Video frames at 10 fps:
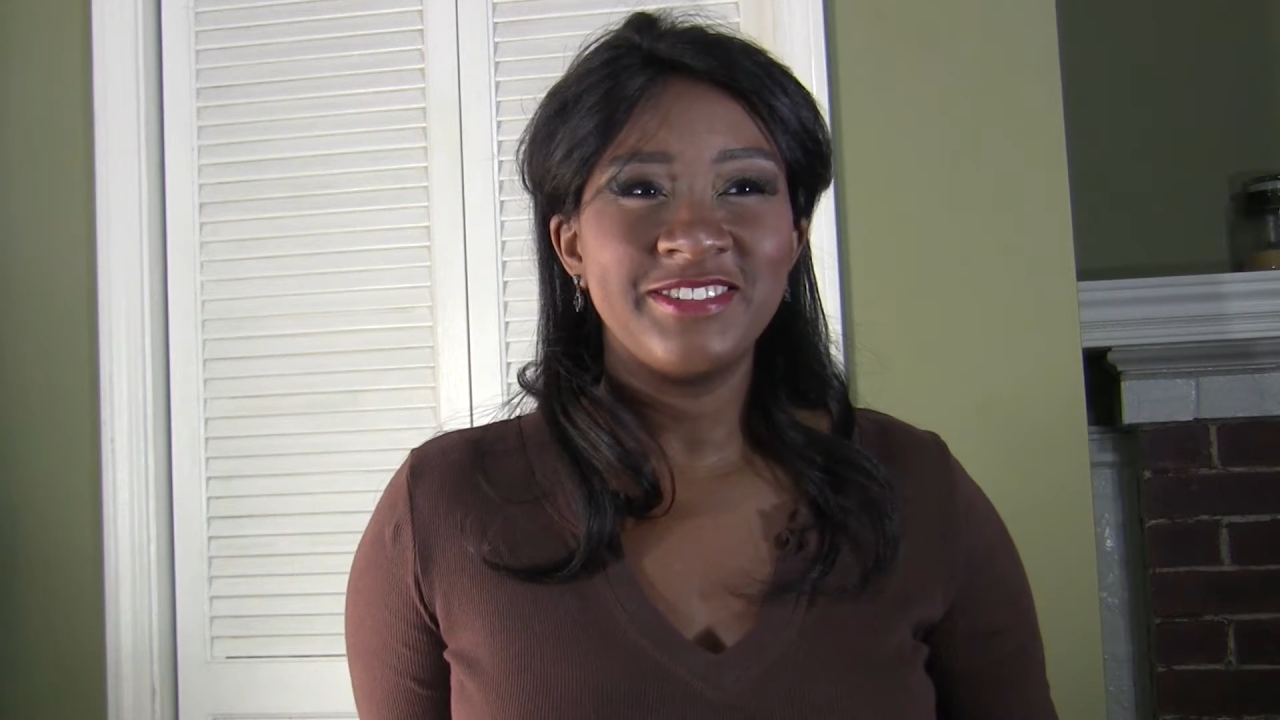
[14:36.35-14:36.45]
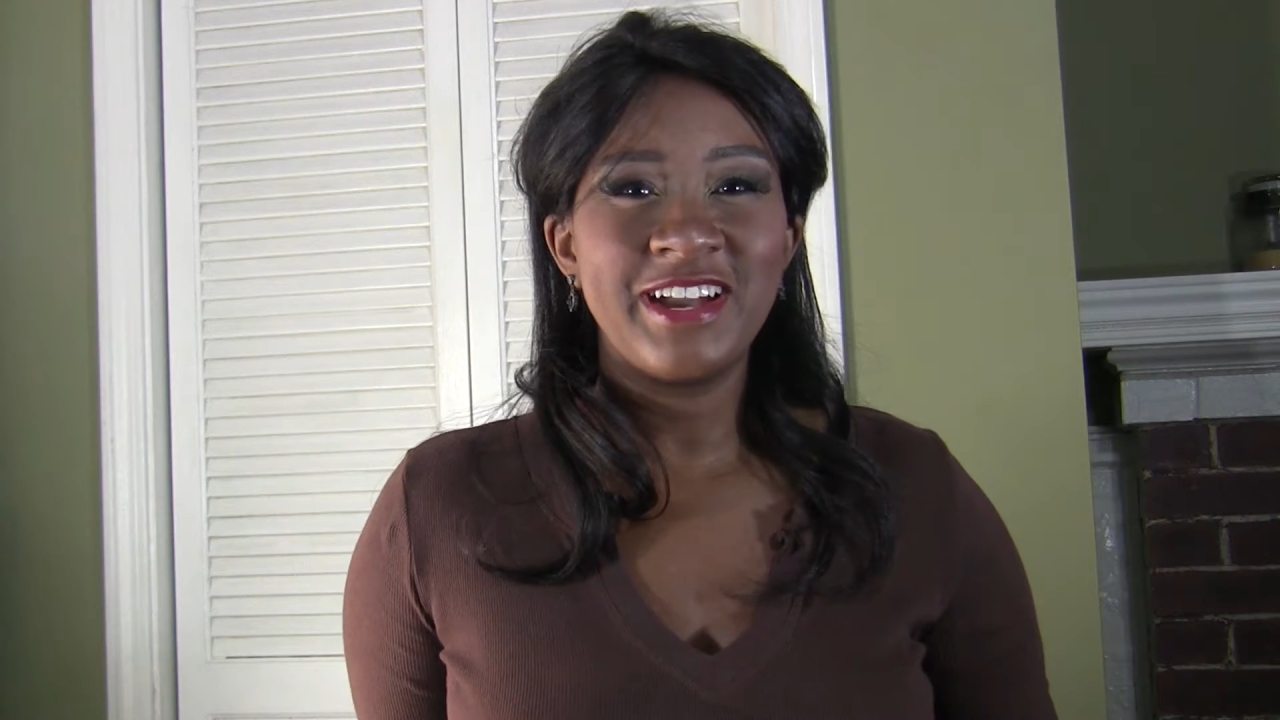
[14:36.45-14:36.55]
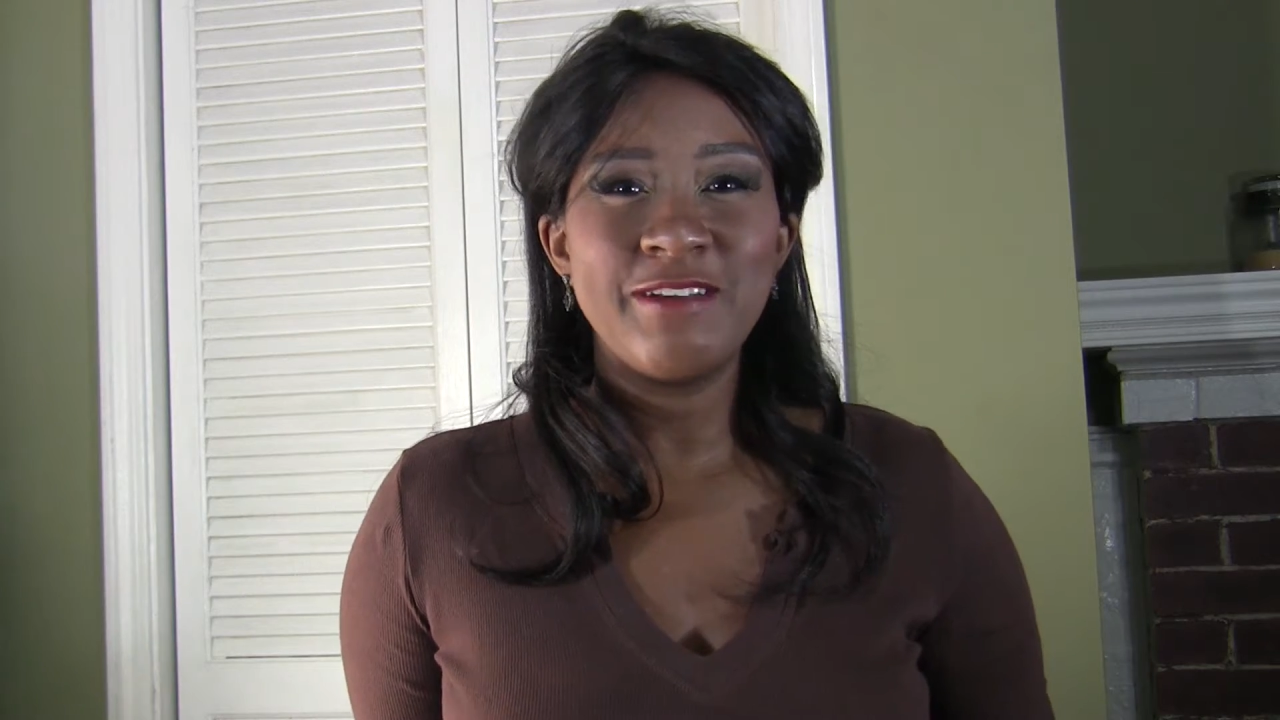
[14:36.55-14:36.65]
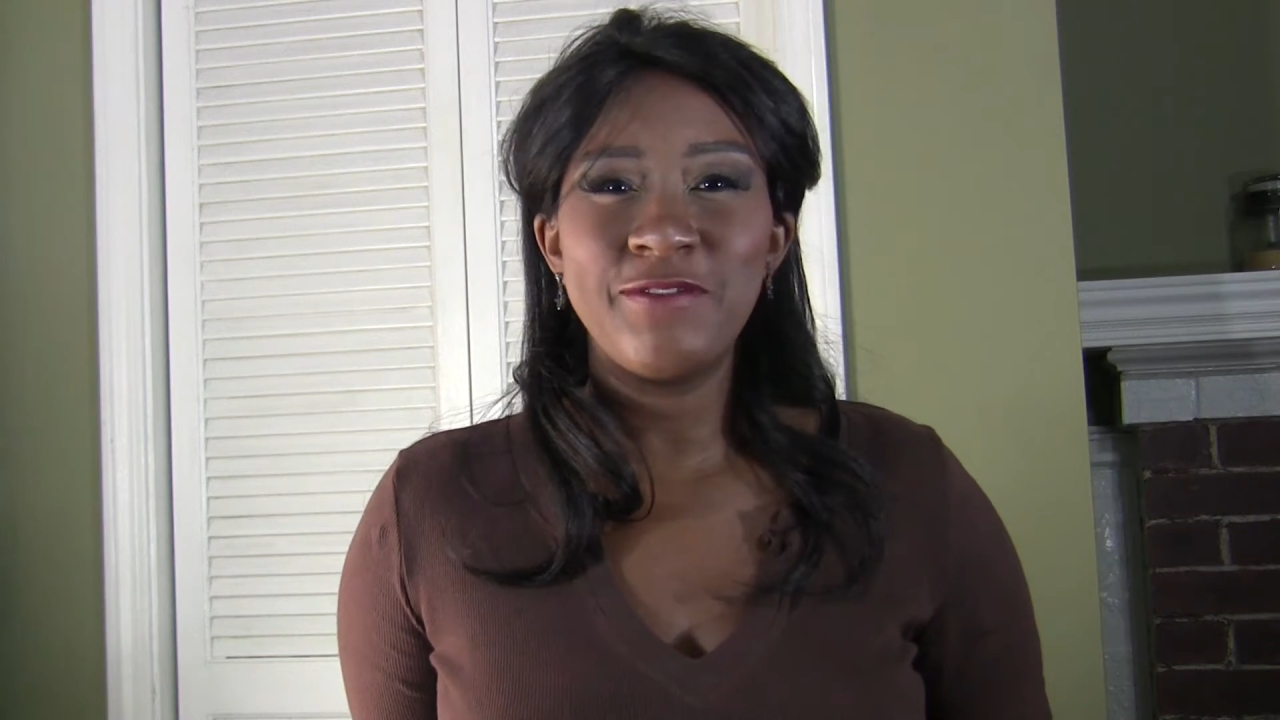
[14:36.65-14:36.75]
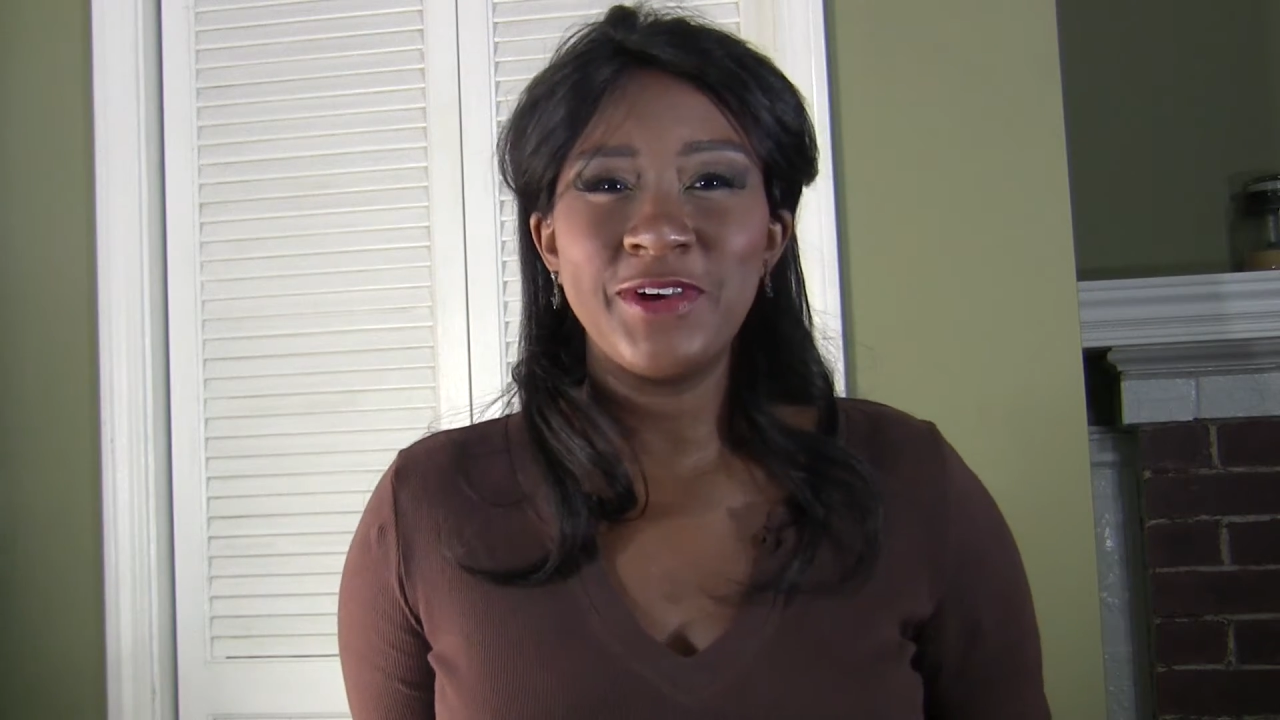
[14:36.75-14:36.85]

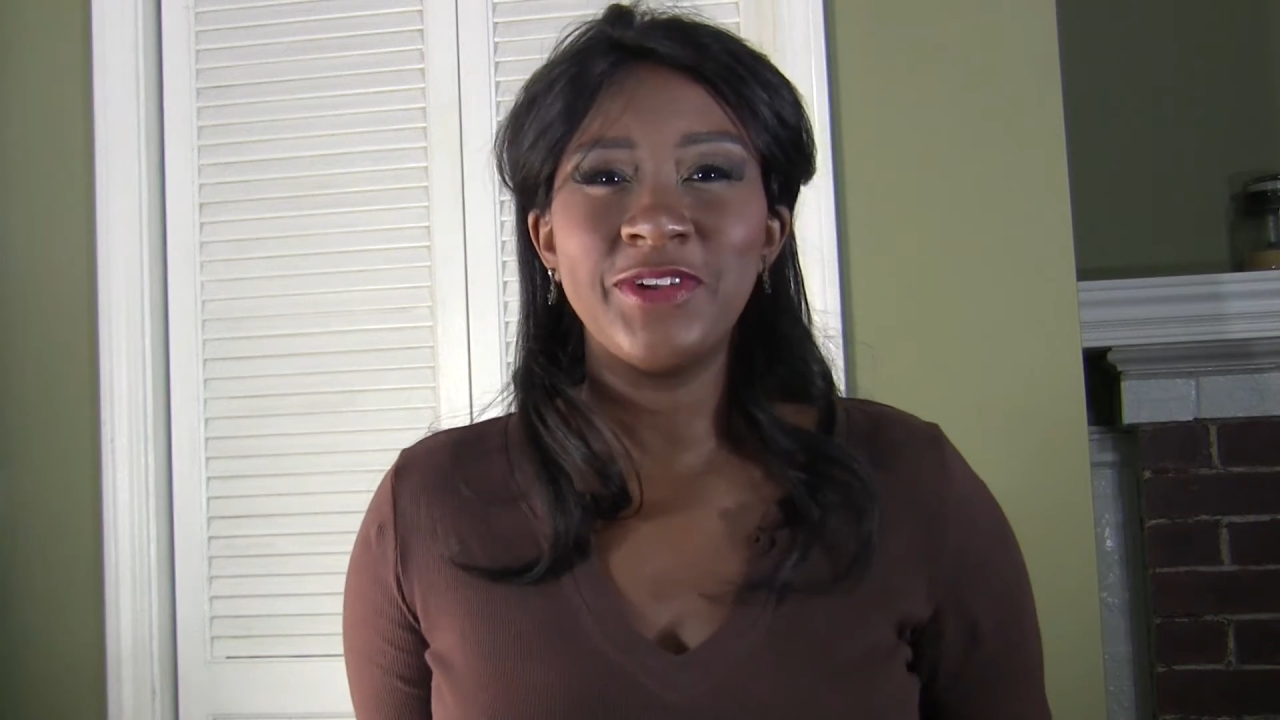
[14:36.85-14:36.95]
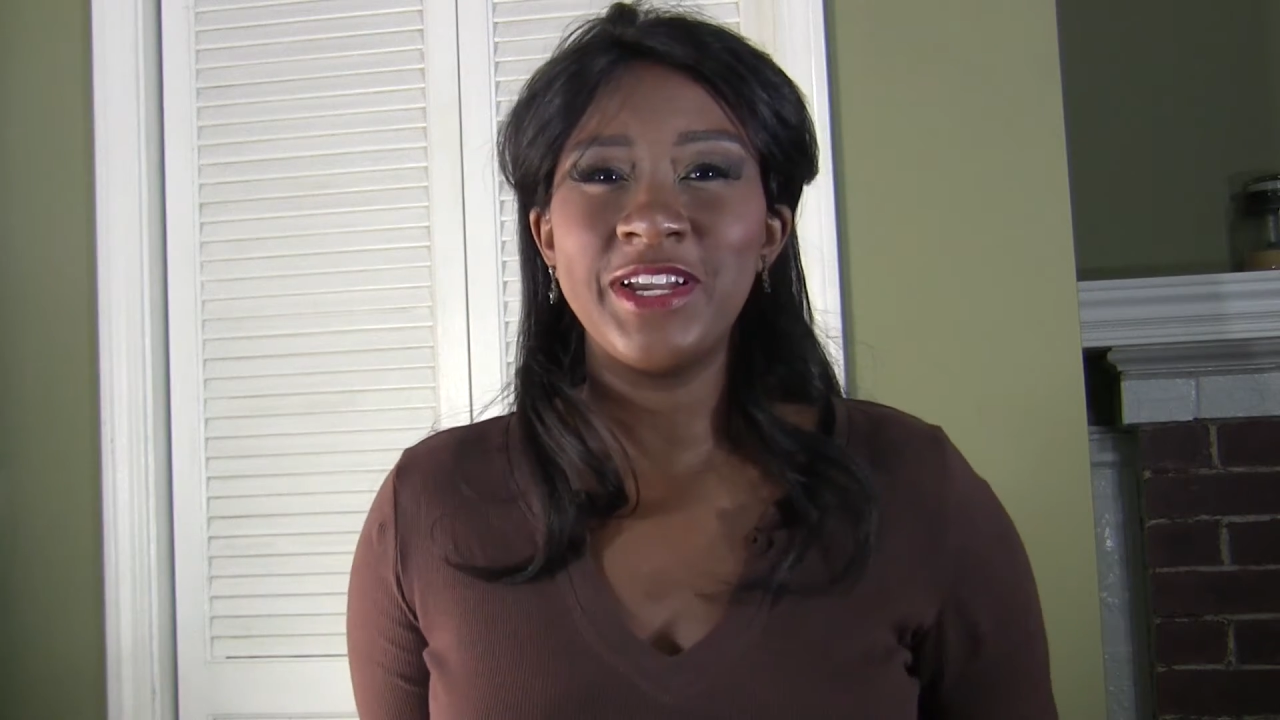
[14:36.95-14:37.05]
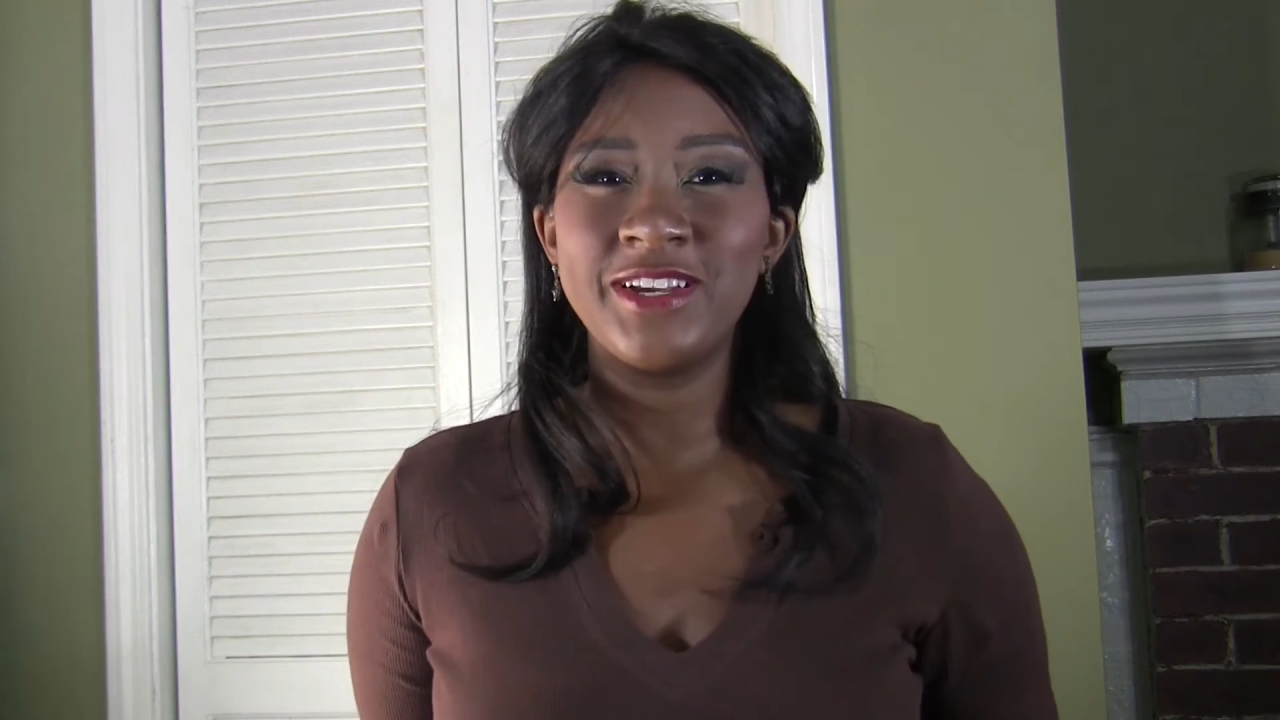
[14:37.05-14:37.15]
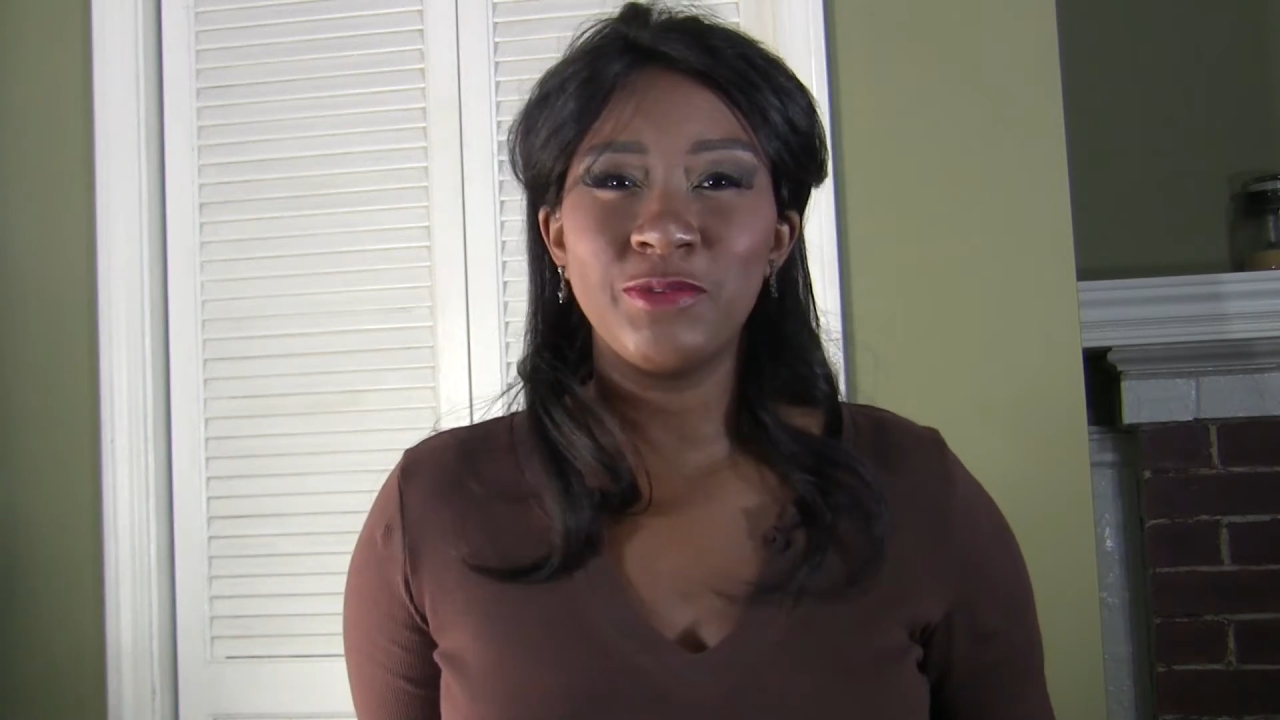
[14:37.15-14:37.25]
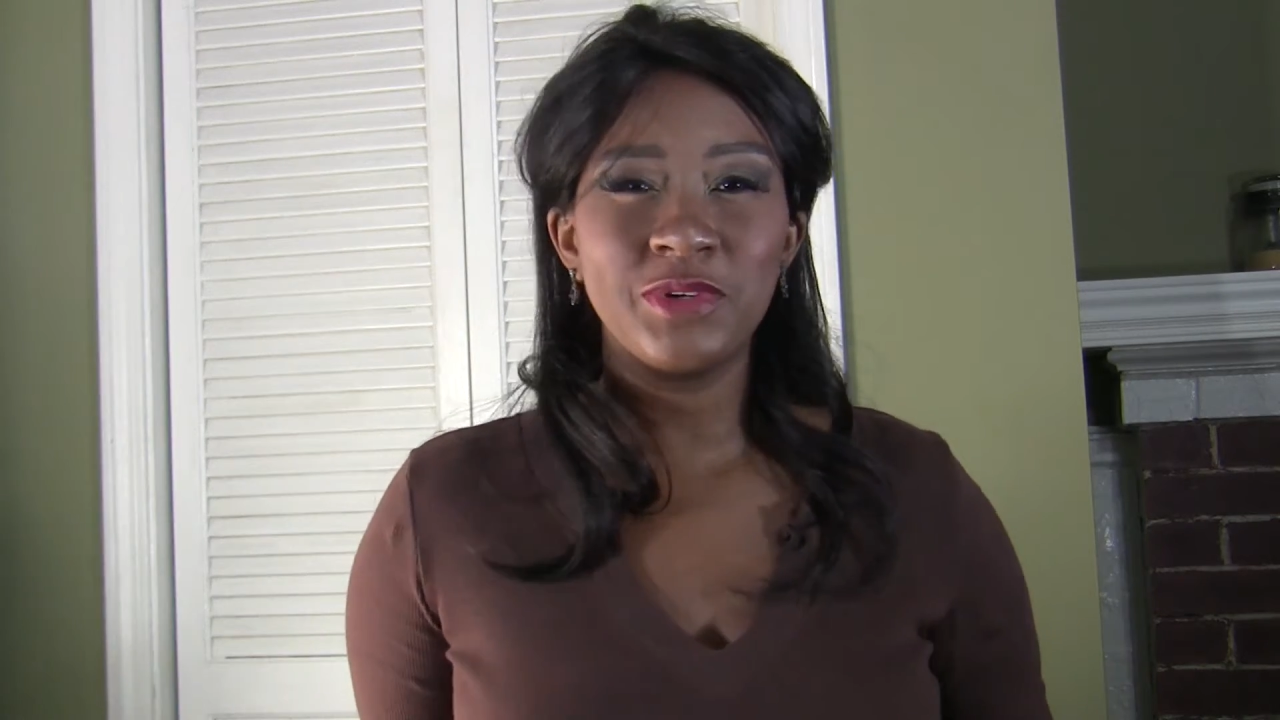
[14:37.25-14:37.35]
I felt like a